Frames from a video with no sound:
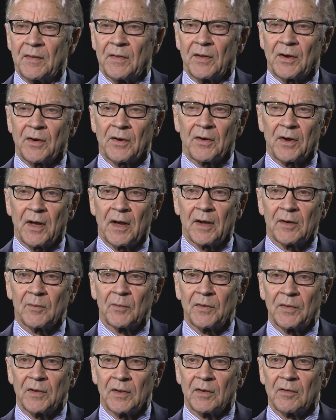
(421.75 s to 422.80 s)
that are not
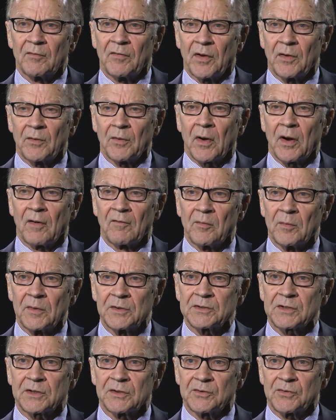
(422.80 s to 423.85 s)
within the federal
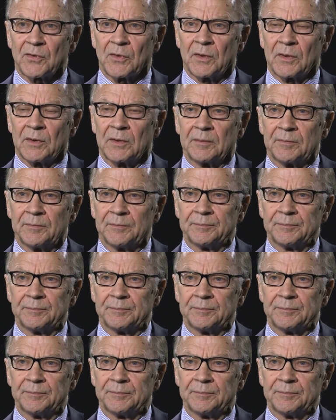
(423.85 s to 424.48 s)
government's control.